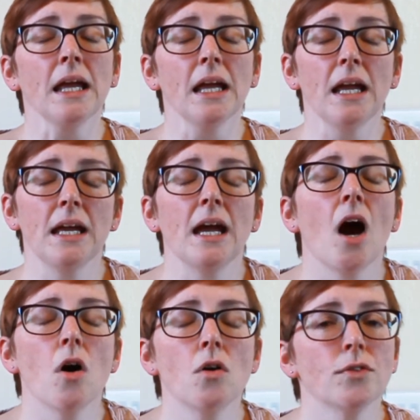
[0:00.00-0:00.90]
He
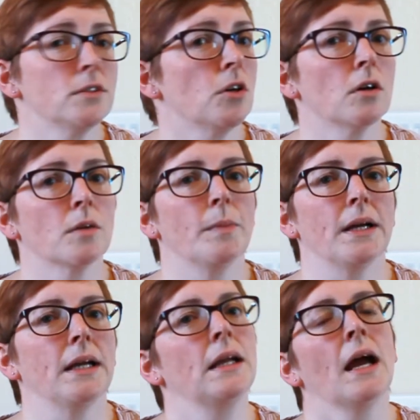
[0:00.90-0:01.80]
overtook
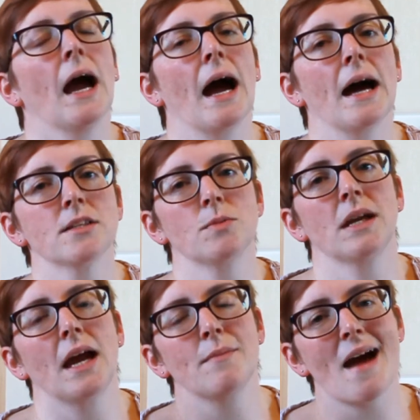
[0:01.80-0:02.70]
me as we
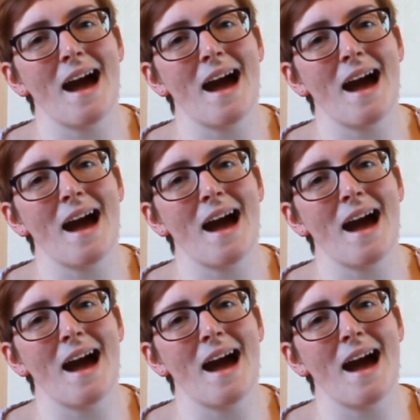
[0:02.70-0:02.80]
came